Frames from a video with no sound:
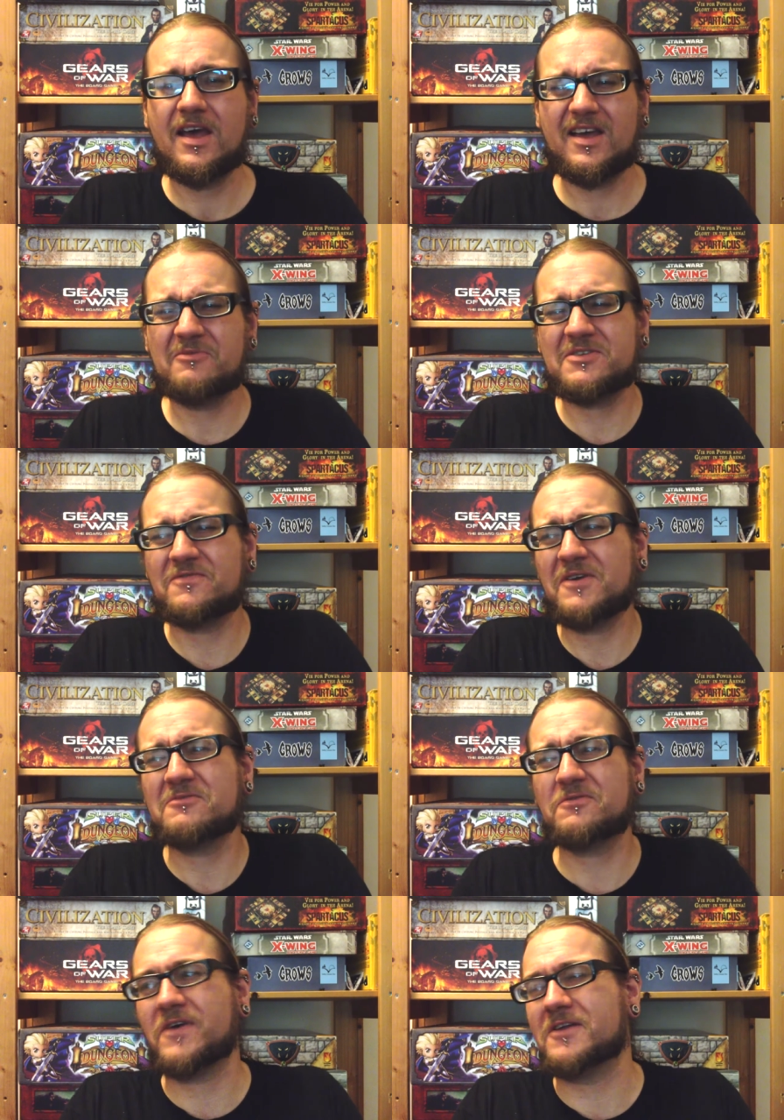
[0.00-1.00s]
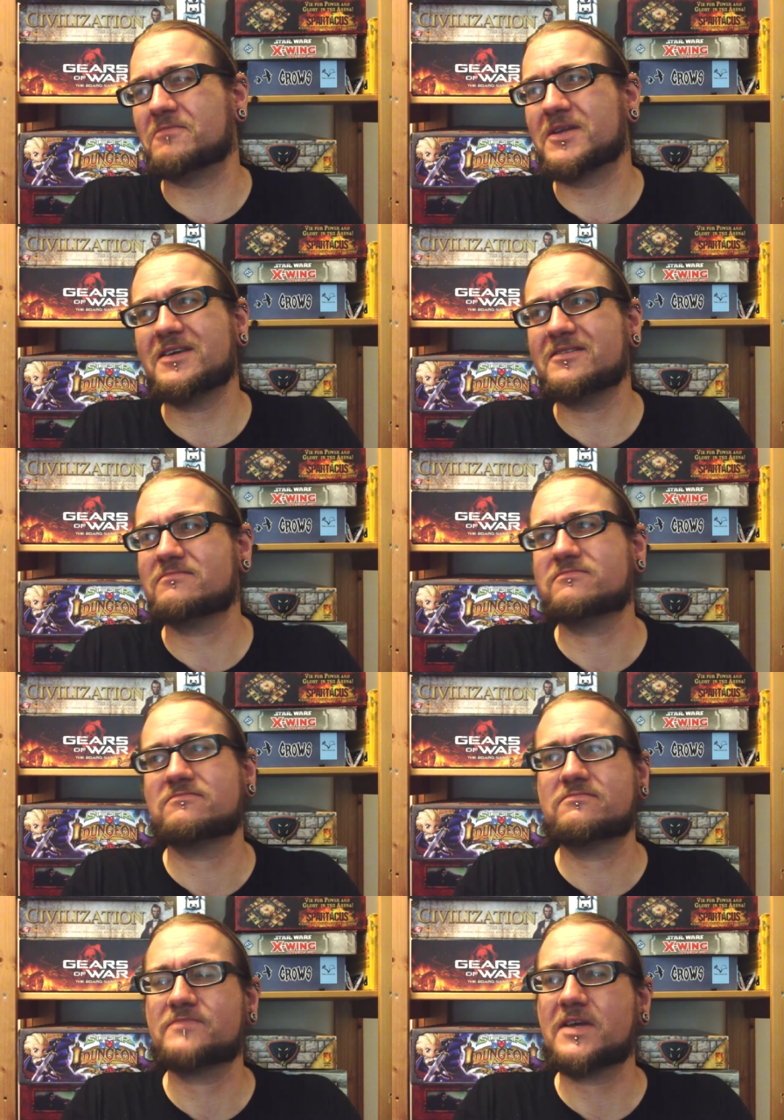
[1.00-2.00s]
It was a, it was fun, but it
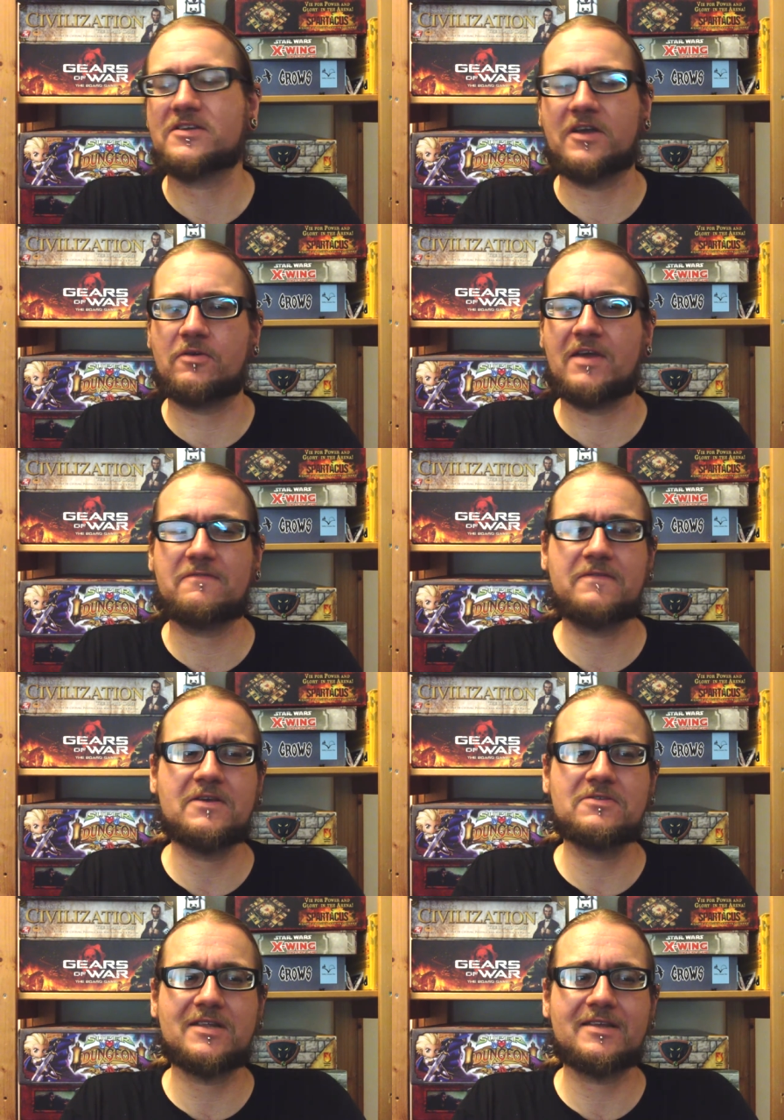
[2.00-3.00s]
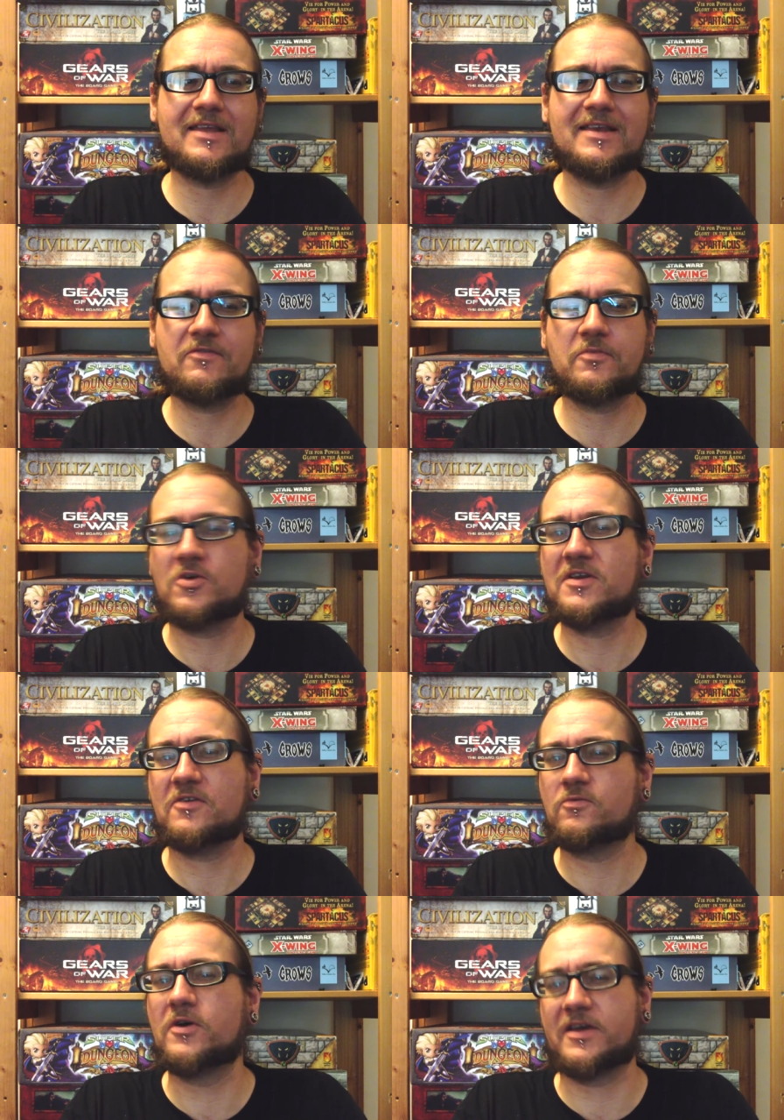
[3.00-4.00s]
I don't know. It feels like they never put
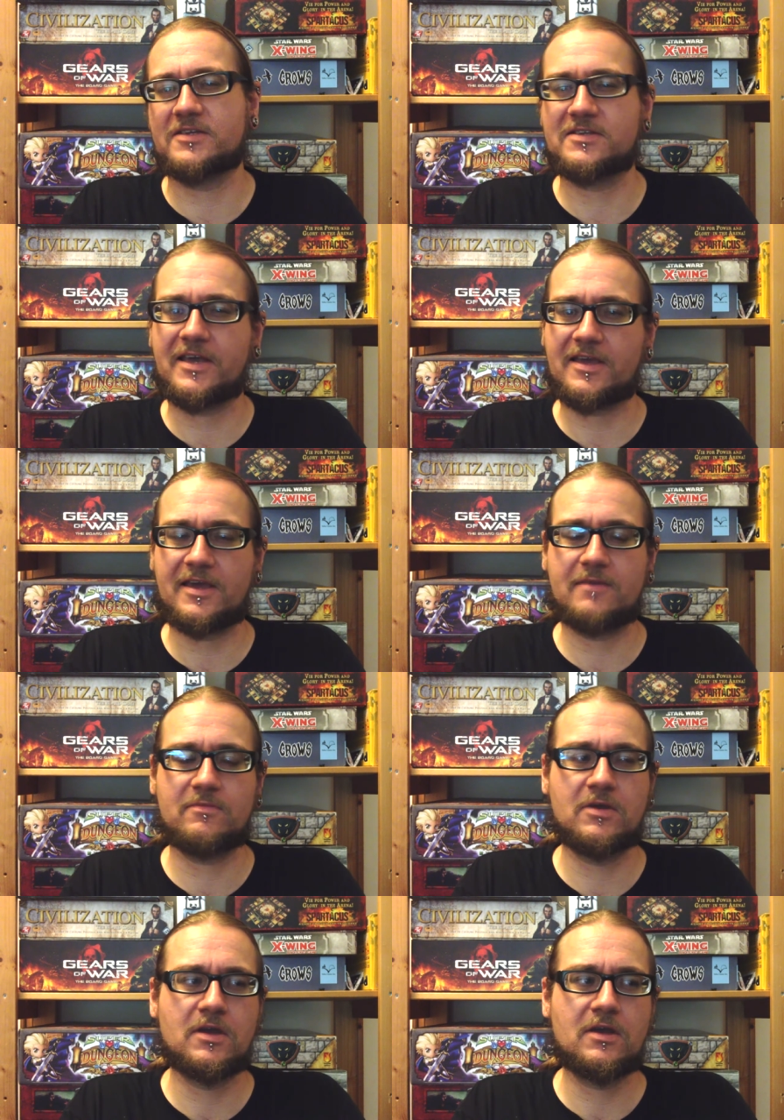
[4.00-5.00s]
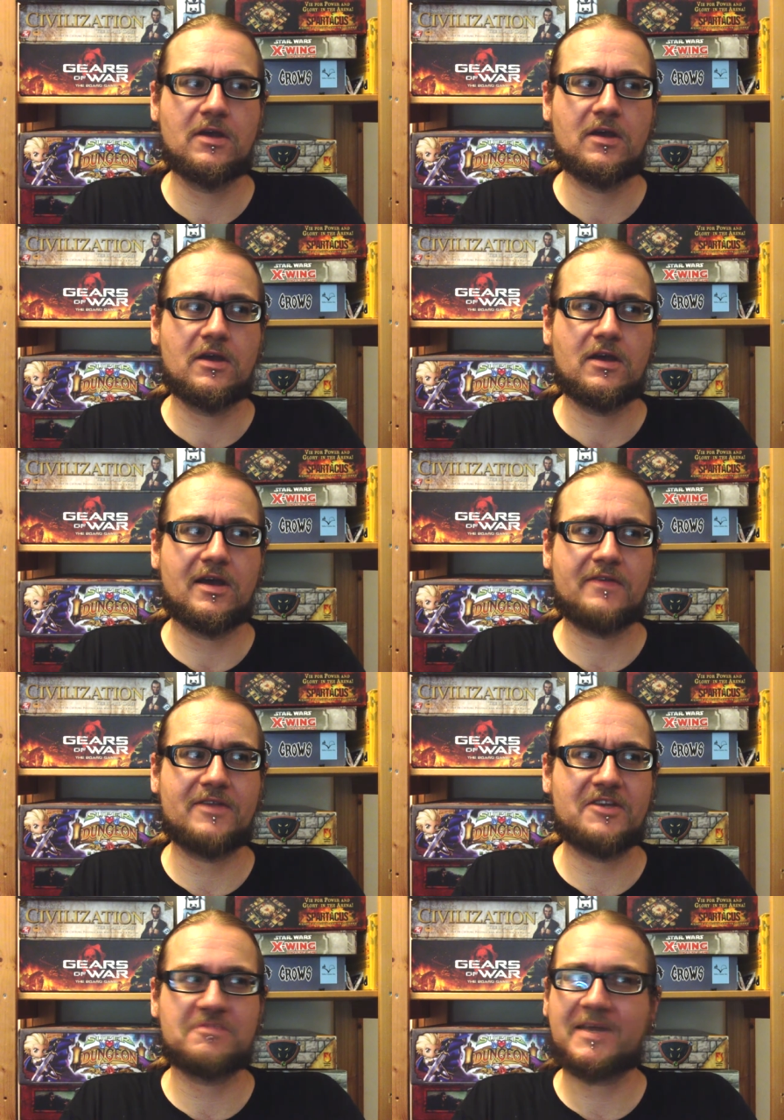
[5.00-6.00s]
enough work into that game, and
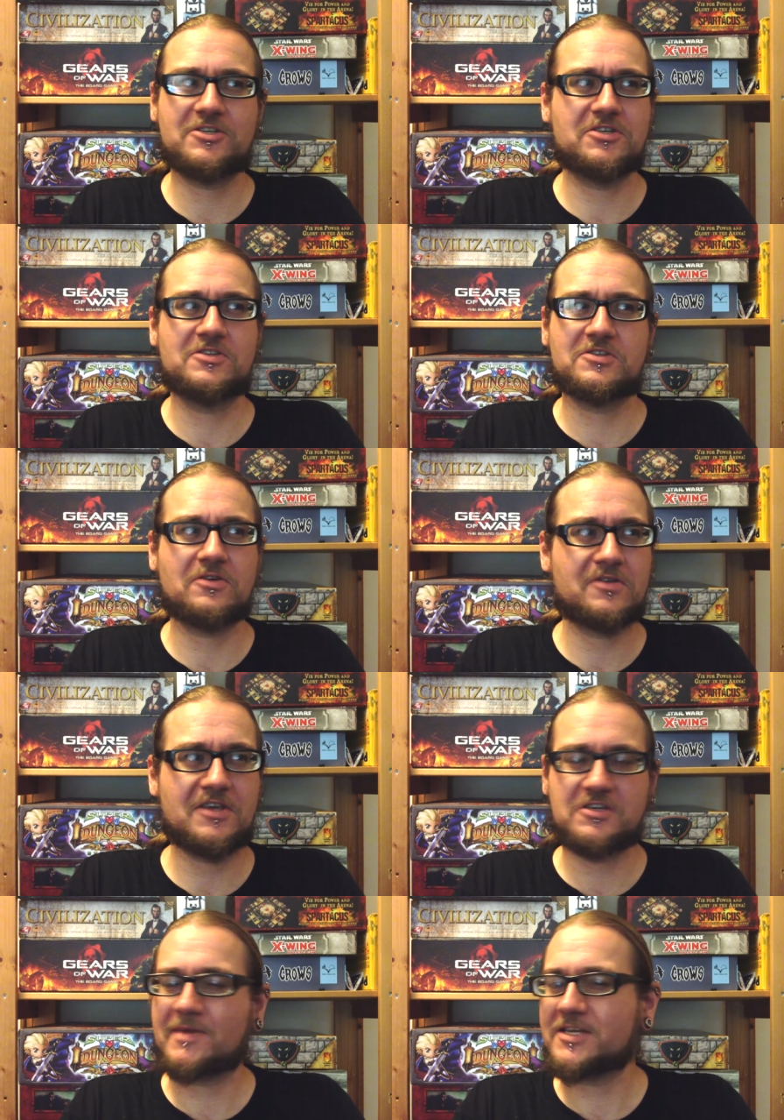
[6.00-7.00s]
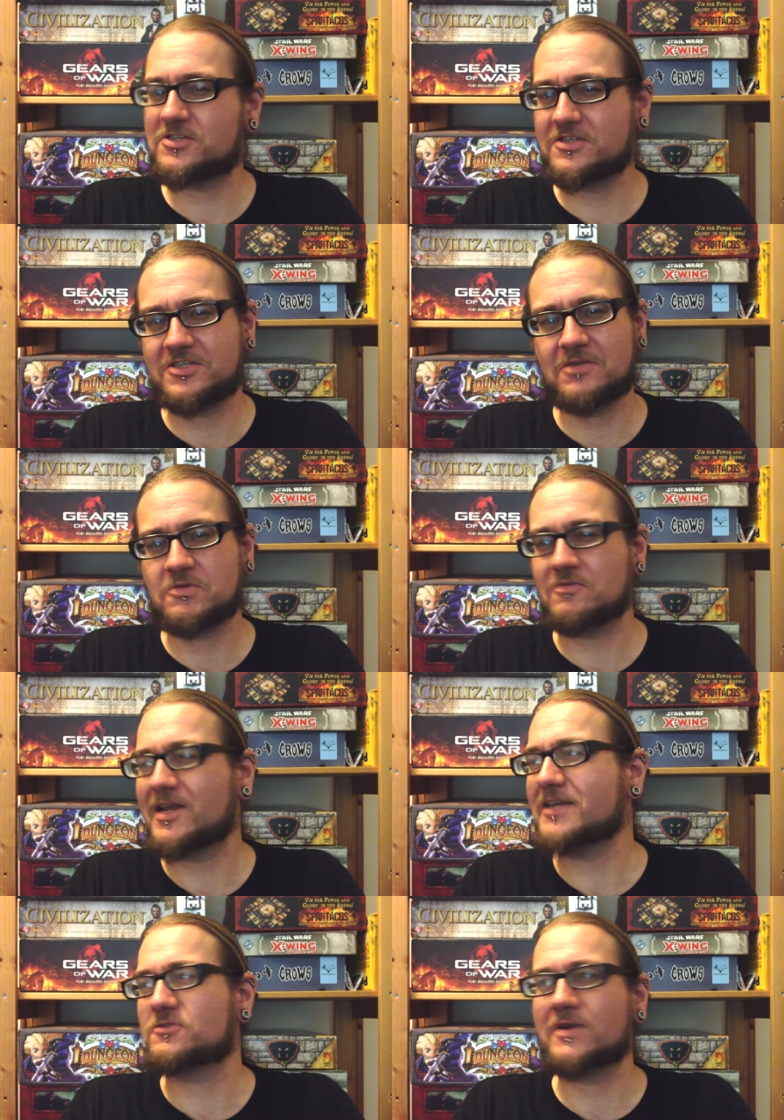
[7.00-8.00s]
the expansions, none of the expansions seem to
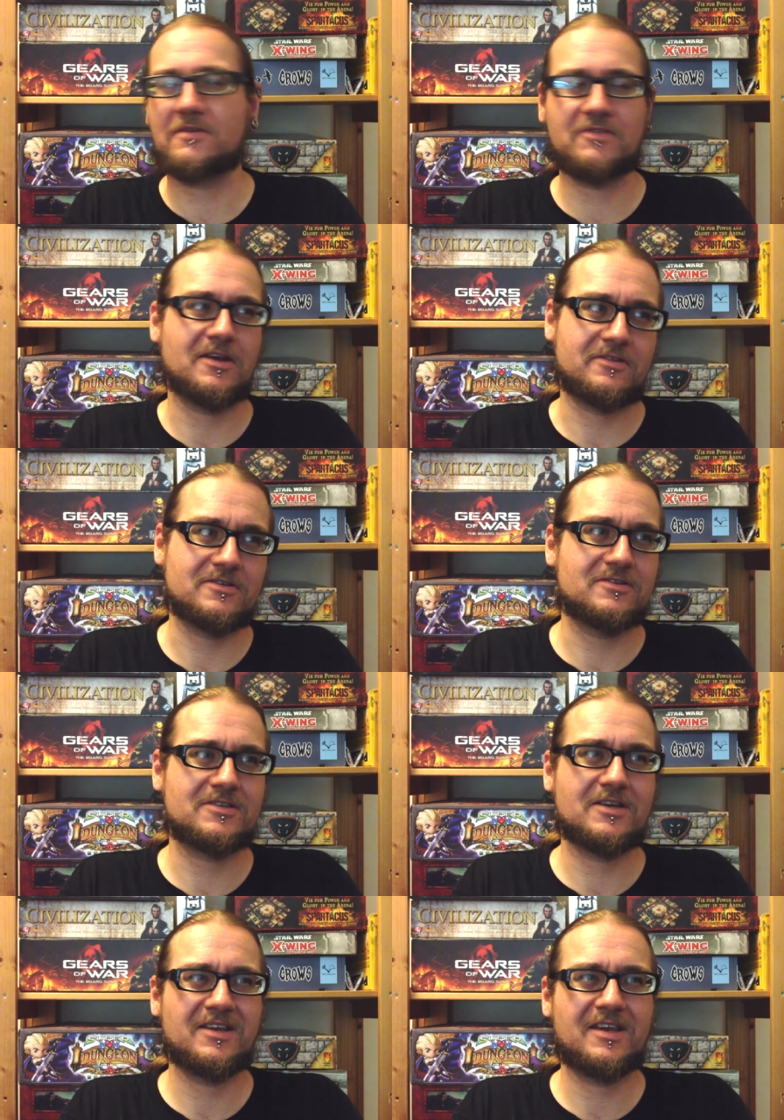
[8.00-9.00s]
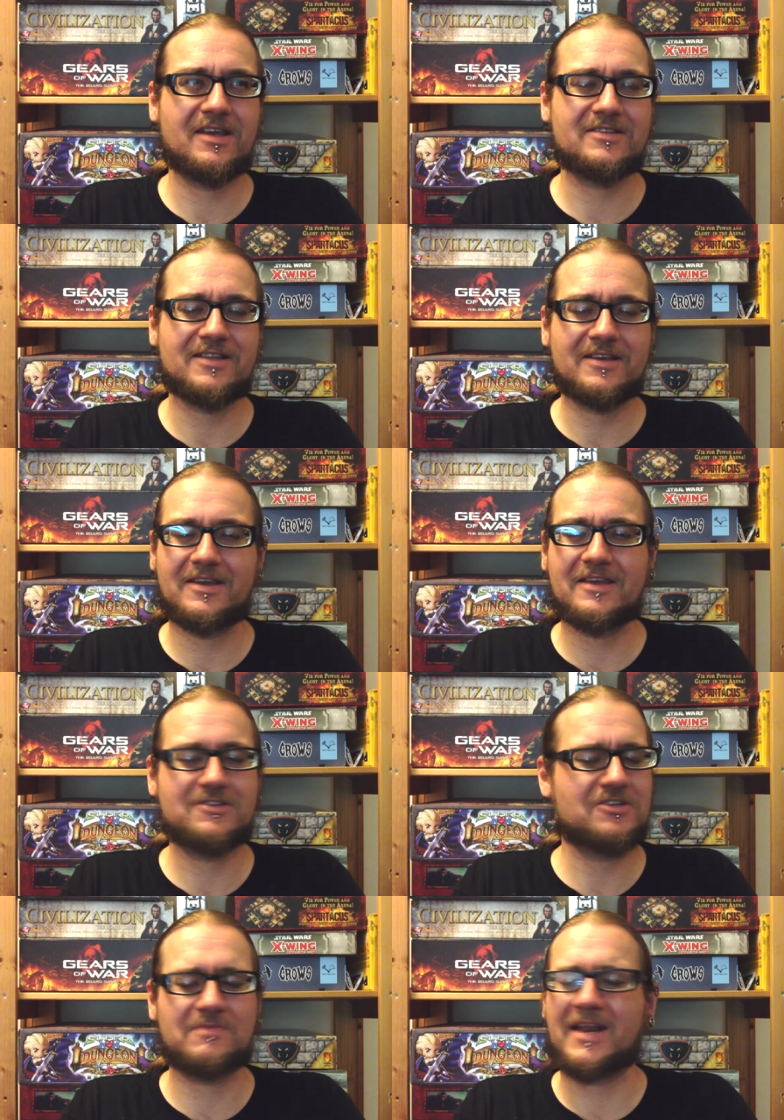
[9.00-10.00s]
relate to any of the others, and it's like
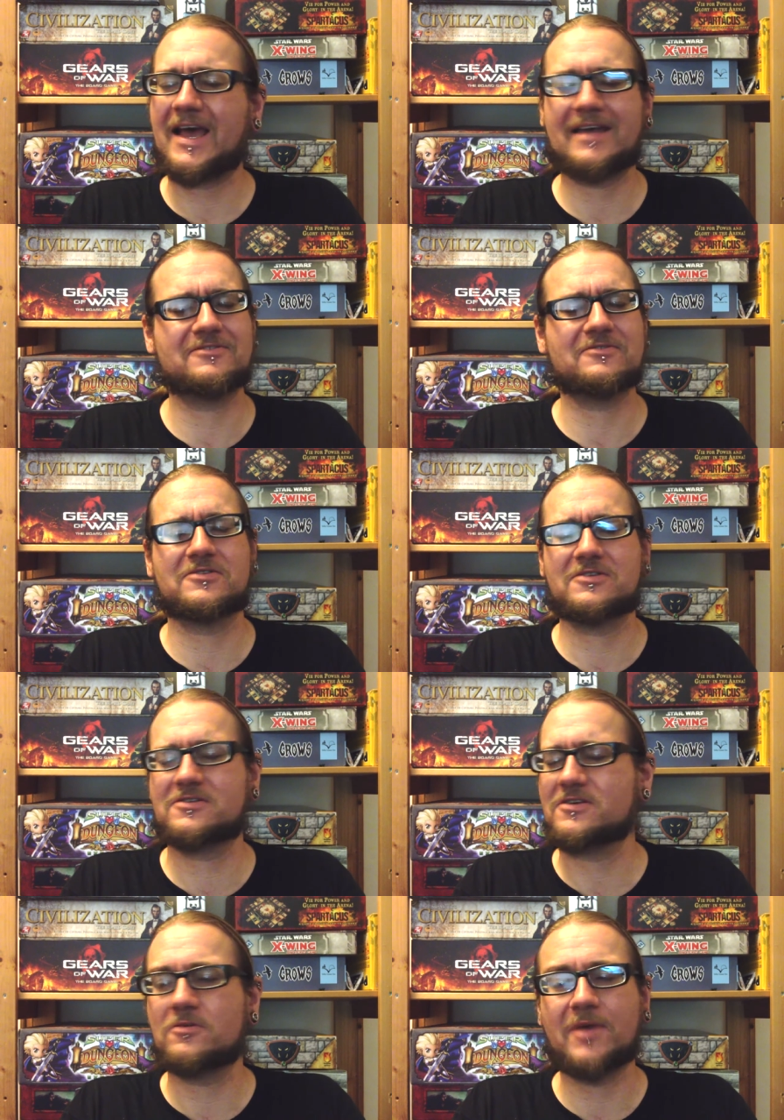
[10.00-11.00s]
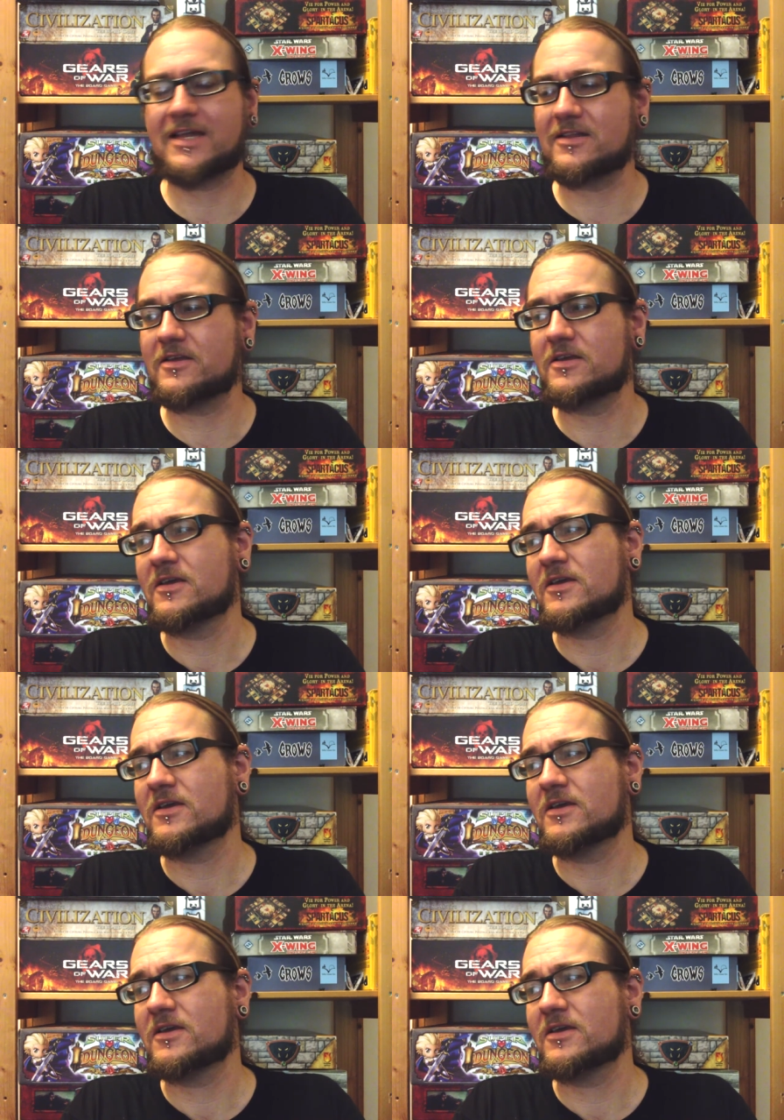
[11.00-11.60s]
it's just been handled so badly.